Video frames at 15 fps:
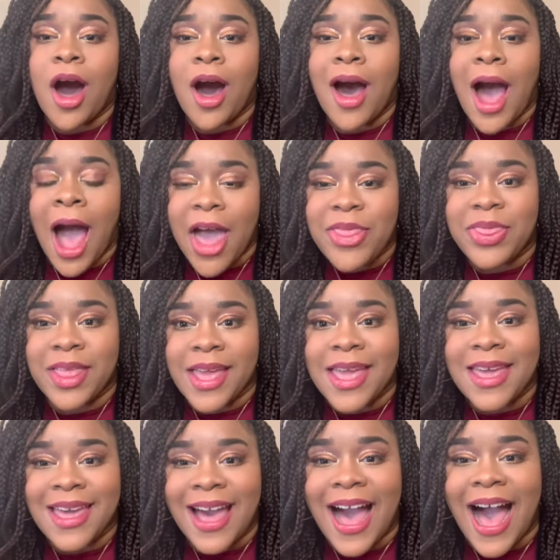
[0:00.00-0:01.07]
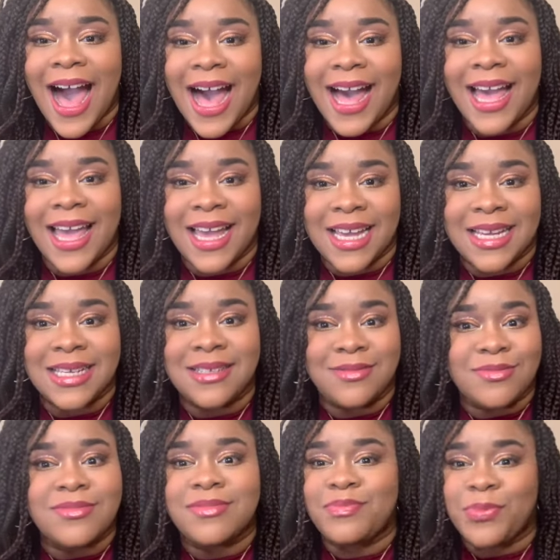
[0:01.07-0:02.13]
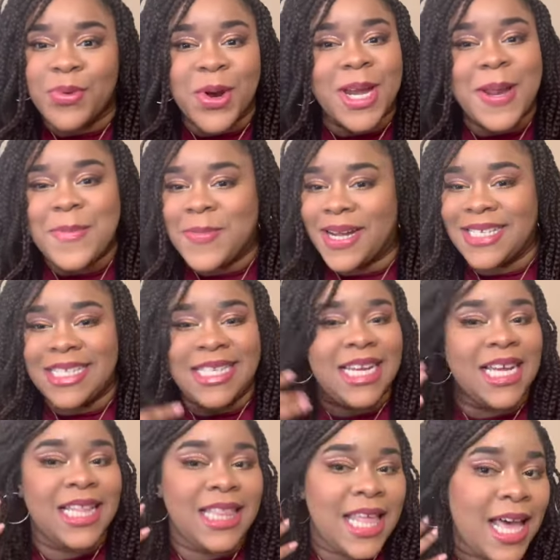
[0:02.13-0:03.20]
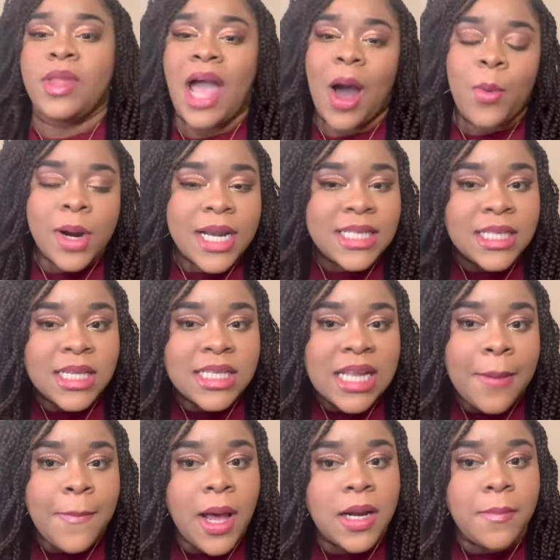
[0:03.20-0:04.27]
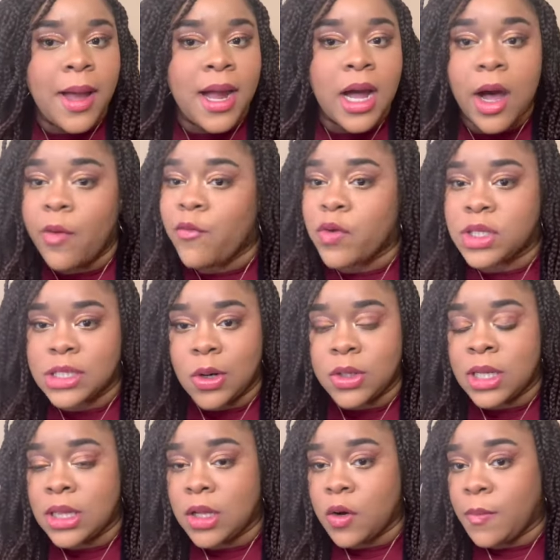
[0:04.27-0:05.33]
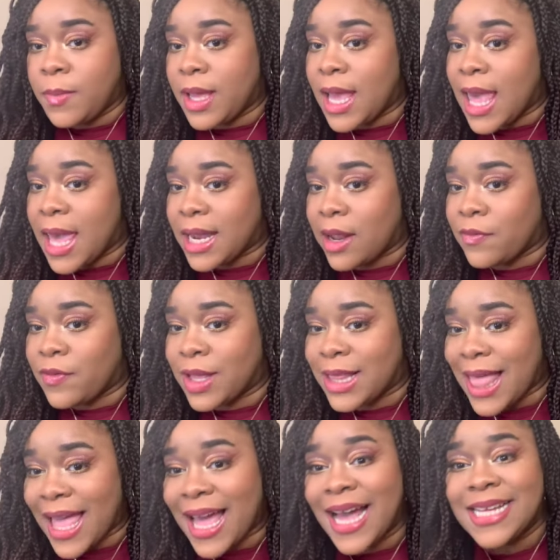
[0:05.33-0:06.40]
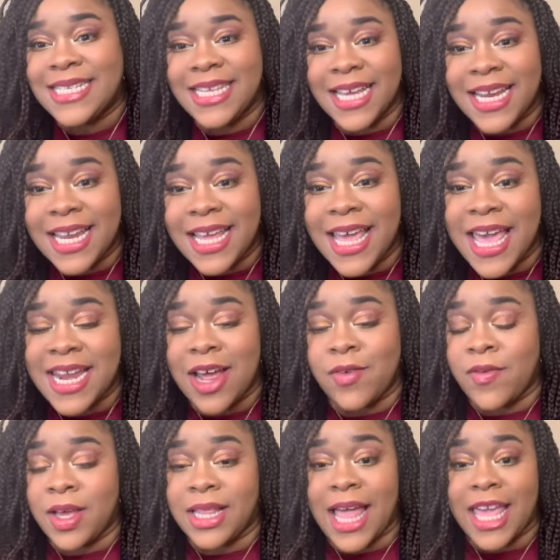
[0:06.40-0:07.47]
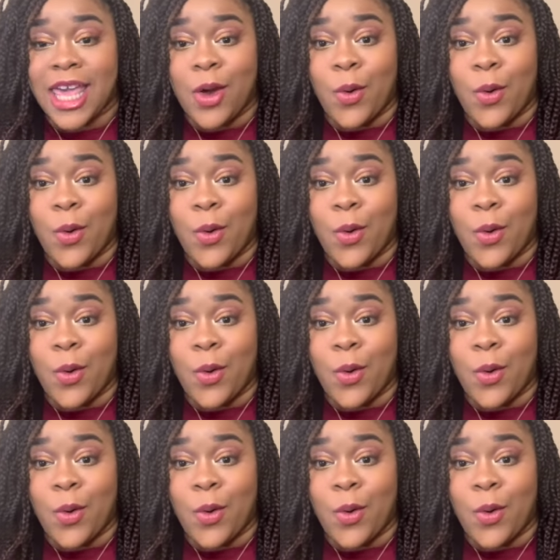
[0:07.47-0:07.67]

I think I pretty much did that. I wanted to step out of my comfort zone a little bit, and I feel like I did it, and I feel like it